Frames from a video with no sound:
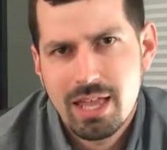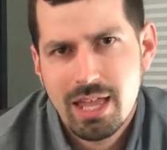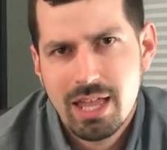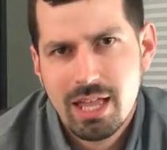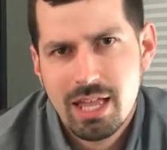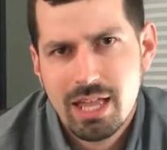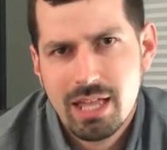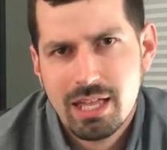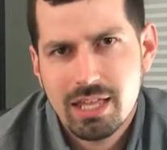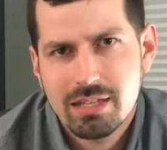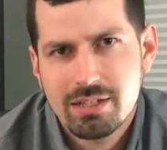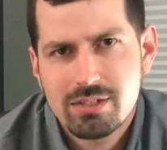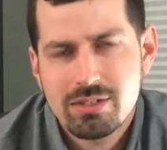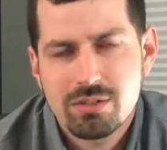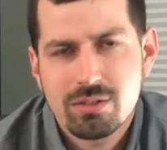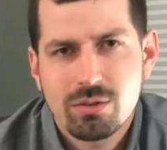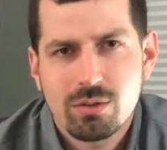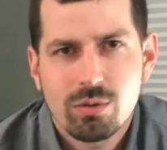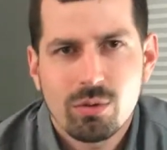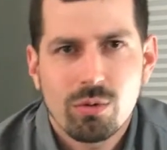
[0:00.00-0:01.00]
And
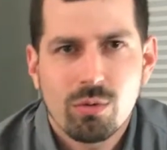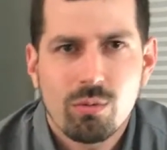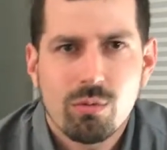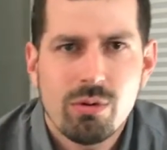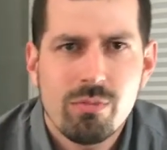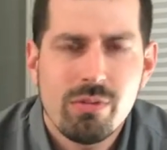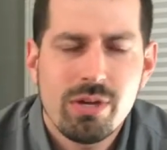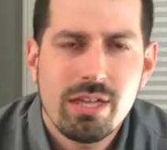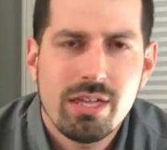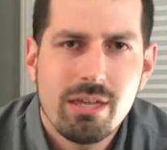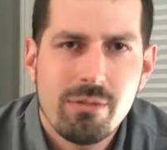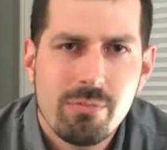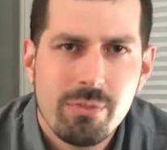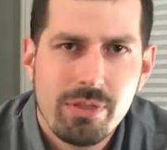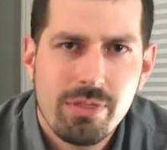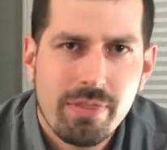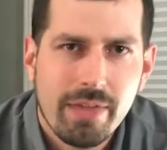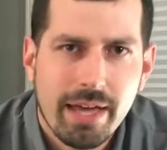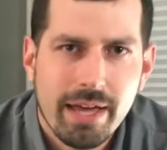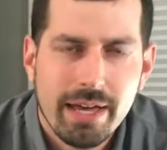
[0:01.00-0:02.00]
when we
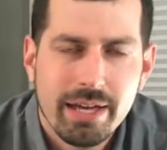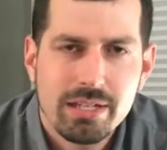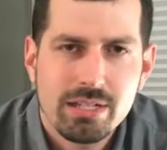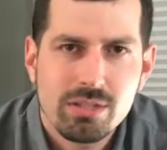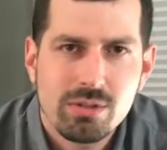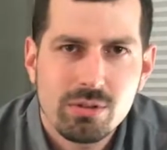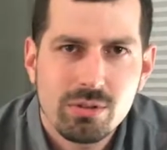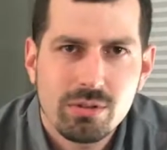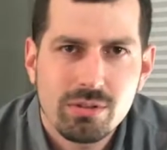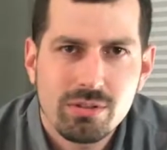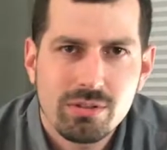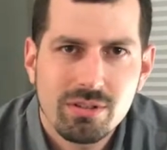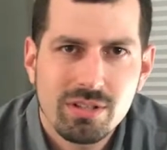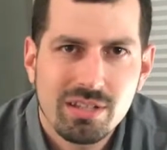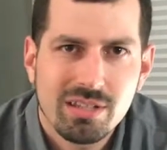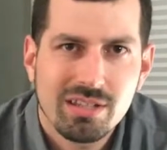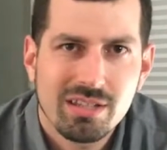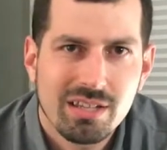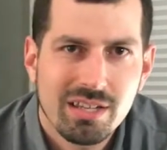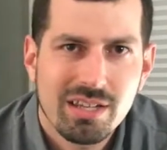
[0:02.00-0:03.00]
empathize,
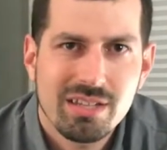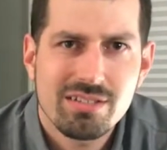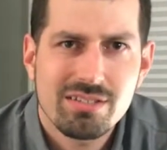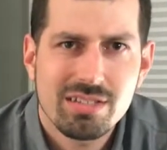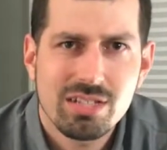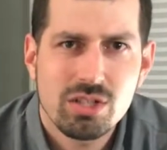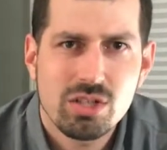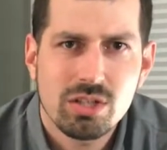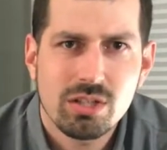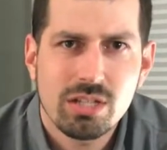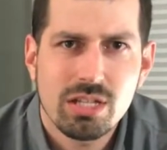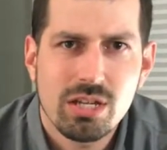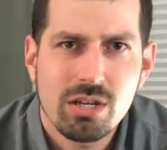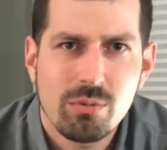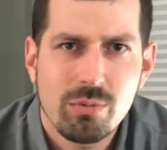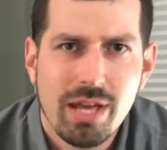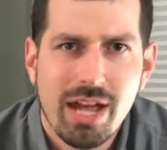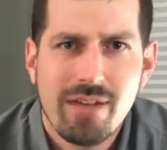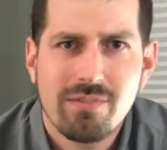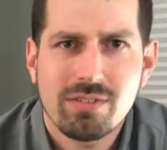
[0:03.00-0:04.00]
essentially
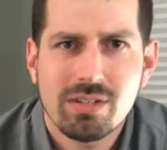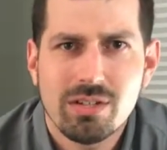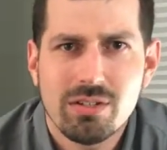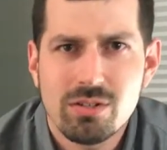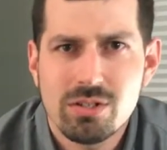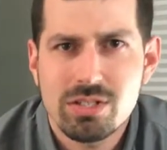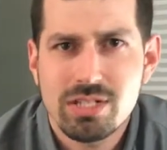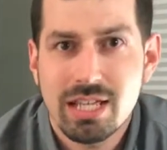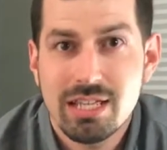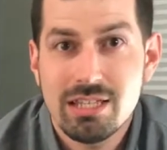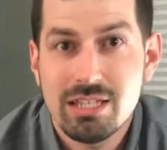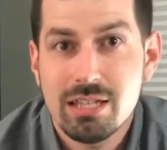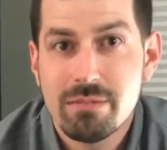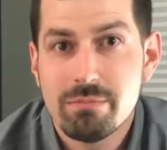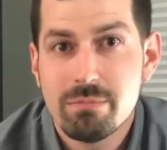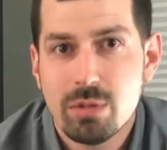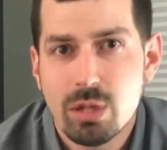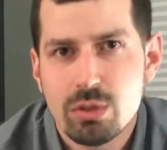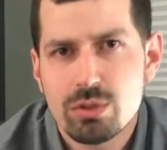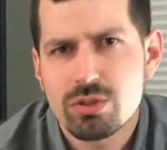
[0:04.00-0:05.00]
we have to understand the
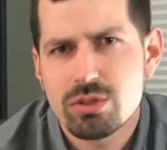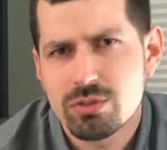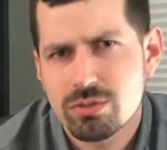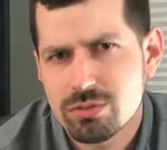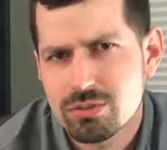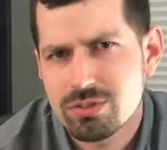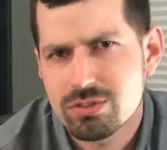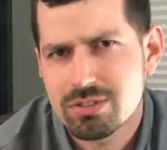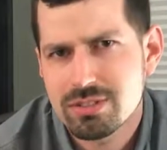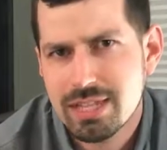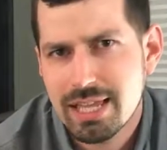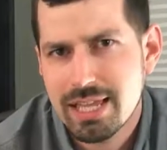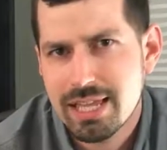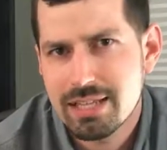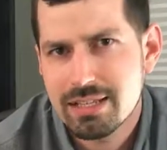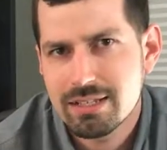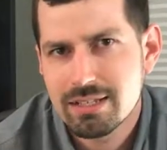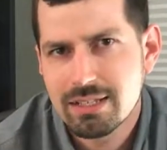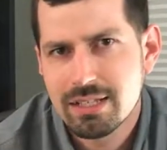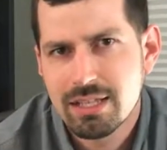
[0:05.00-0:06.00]
emotional
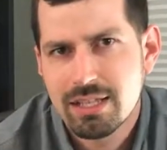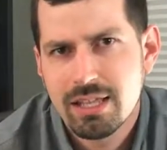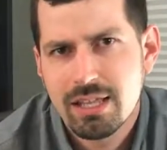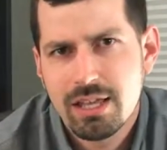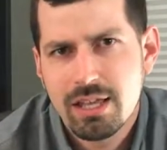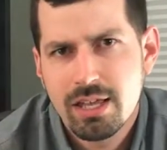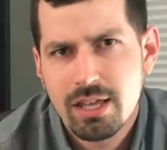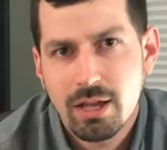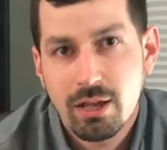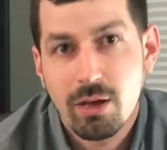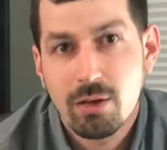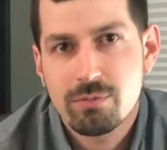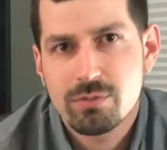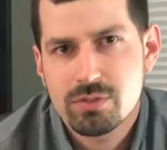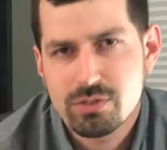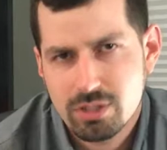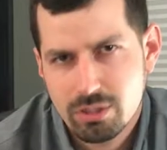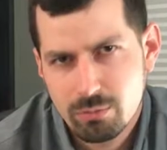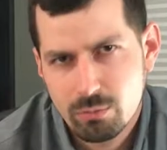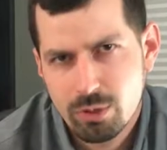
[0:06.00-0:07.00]
state of
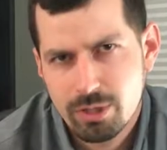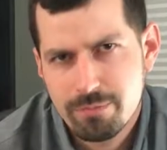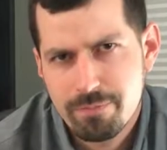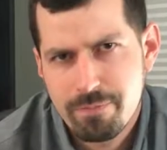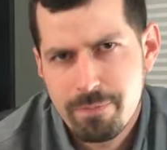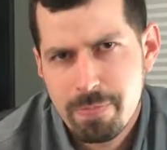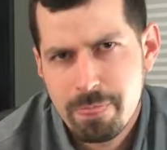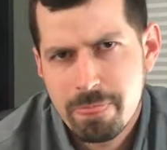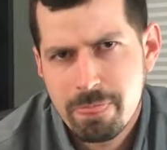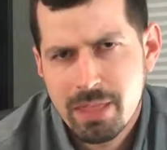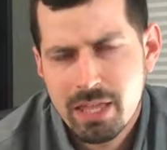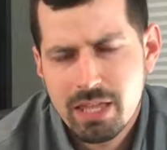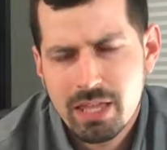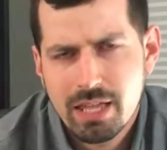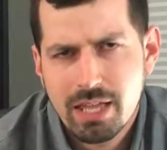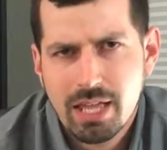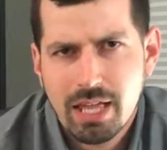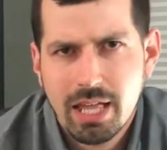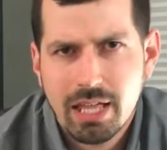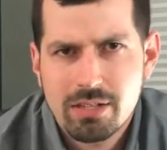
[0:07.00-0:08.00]
someone.
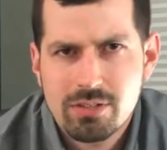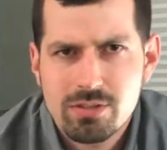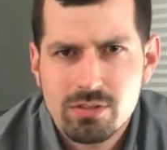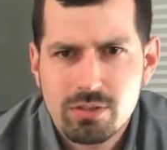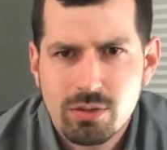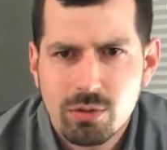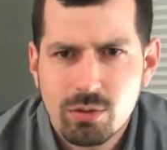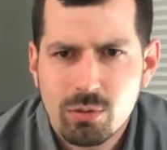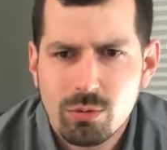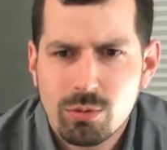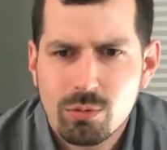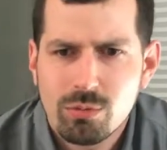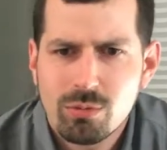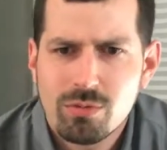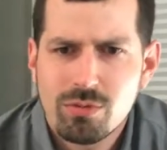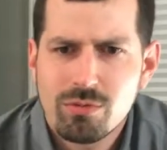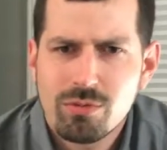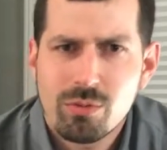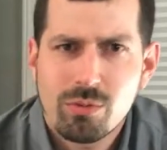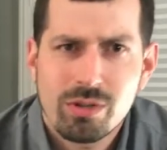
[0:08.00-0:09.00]
And so,
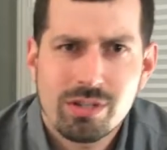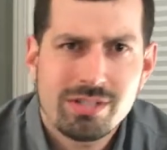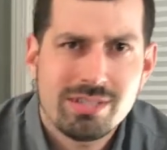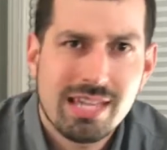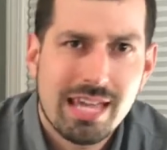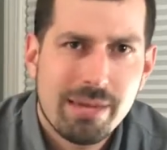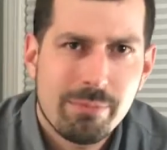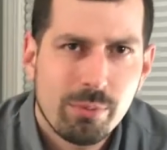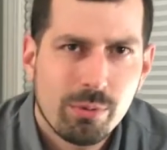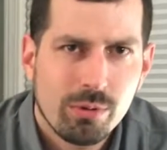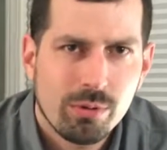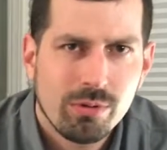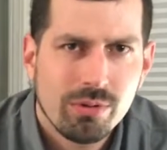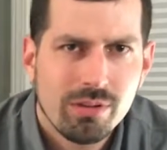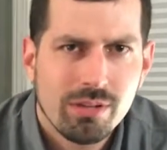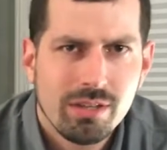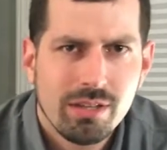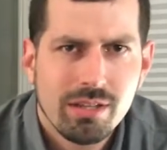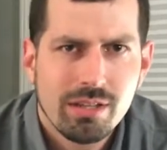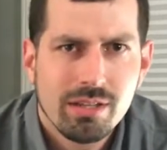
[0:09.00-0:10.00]
for
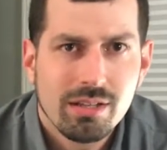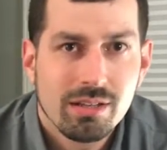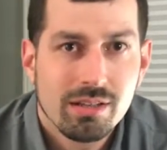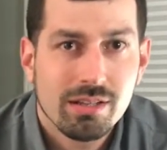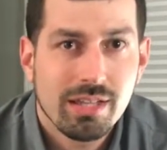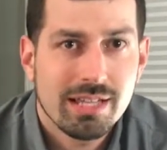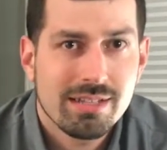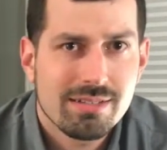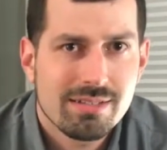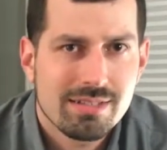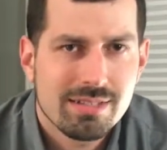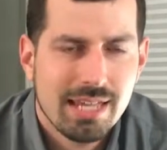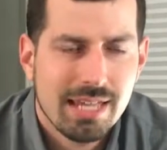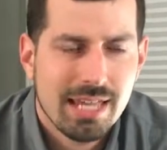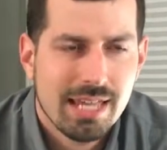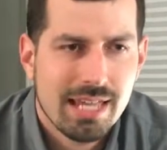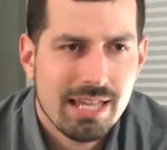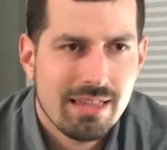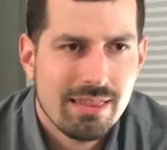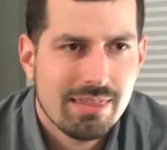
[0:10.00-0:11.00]
example, let's
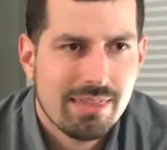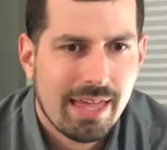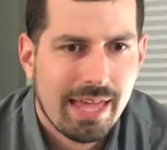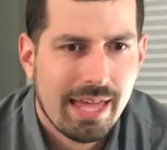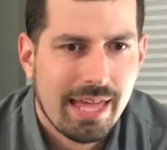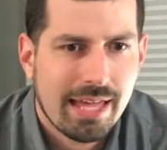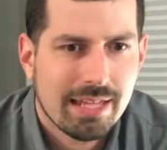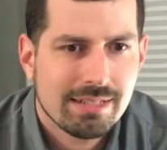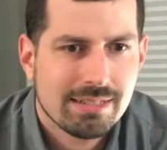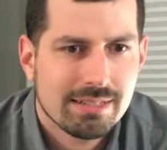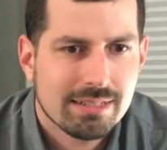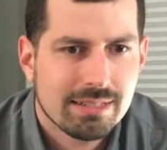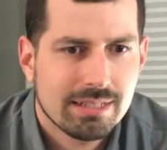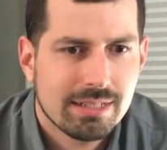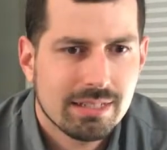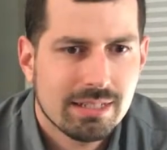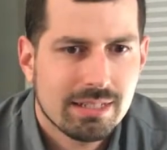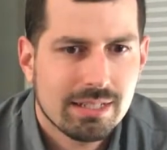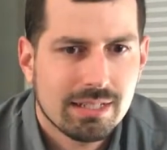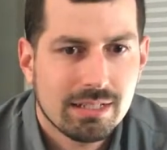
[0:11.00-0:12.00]
say that
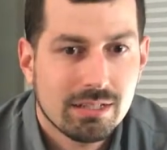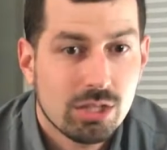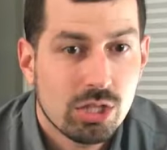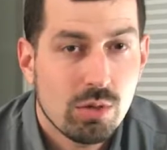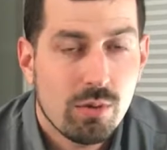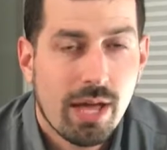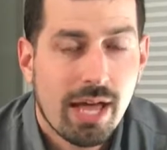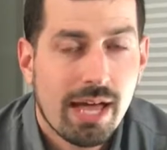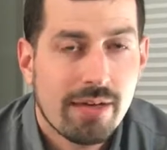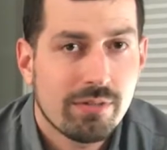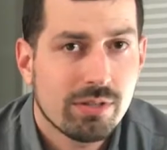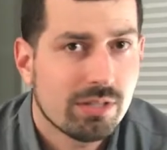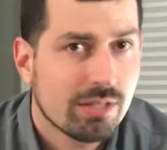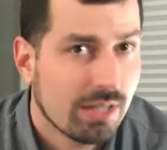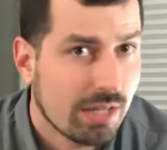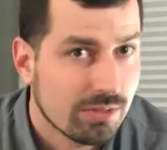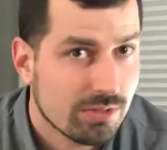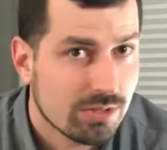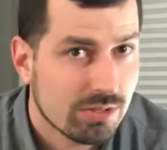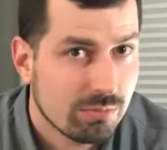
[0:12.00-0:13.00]
you have a
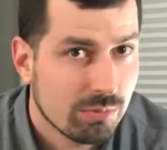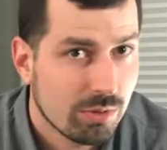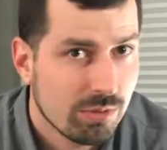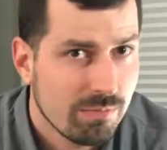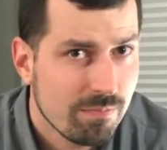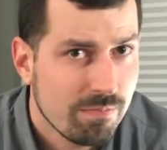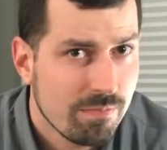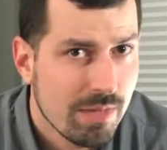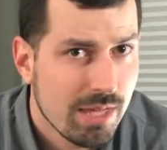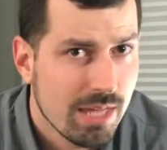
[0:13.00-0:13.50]
customer